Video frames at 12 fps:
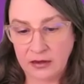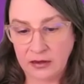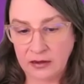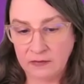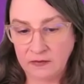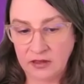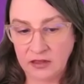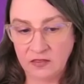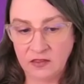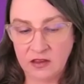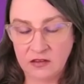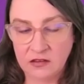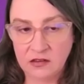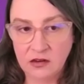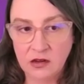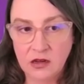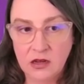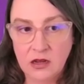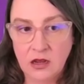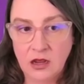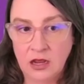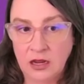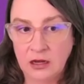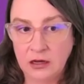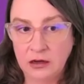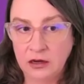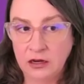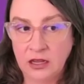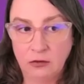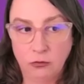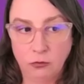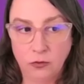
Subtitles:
And I think this again,